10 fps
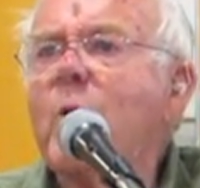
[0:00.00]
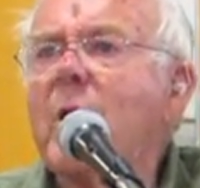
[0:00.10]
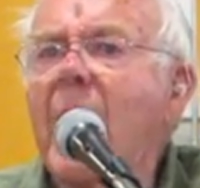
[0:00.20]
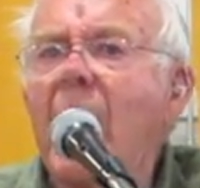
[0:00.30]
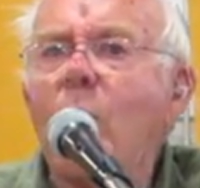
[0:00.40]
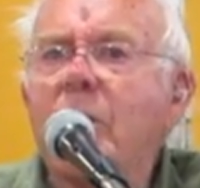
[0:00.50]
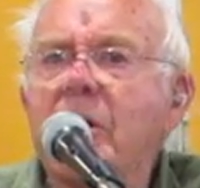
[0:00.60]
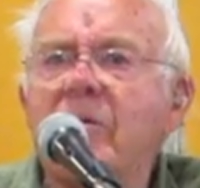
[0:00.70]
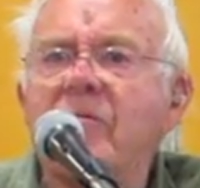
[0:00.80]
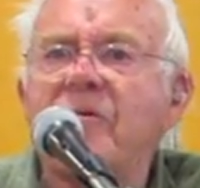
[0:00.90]
were
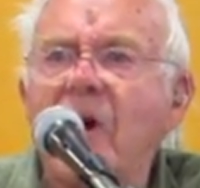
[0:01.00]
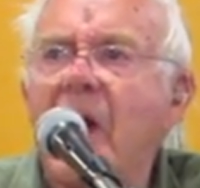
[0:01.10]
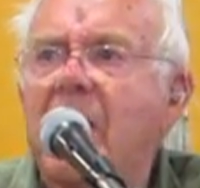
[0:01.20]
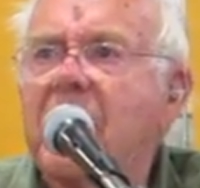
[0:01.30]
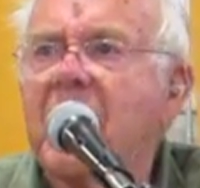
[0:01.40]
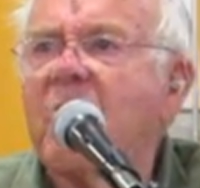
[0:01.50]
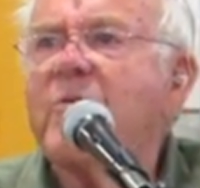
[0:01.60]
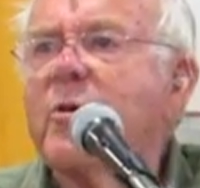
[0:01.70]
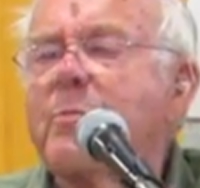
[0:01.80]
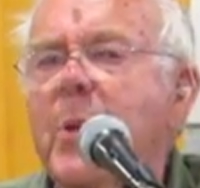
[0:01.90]
out in front.
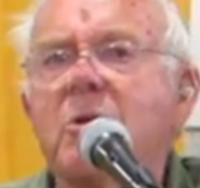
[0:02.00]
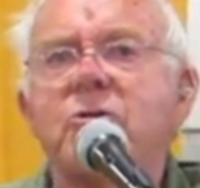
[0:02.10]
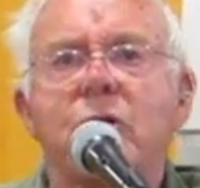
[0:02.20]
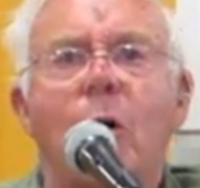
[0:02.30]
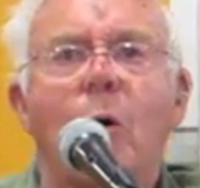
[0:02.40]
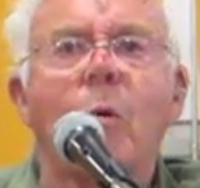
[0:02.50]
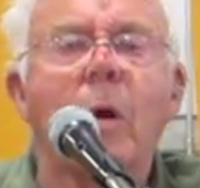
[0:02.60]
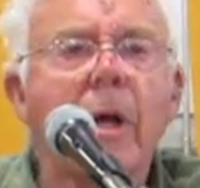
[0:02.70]
Gifford Pinchot,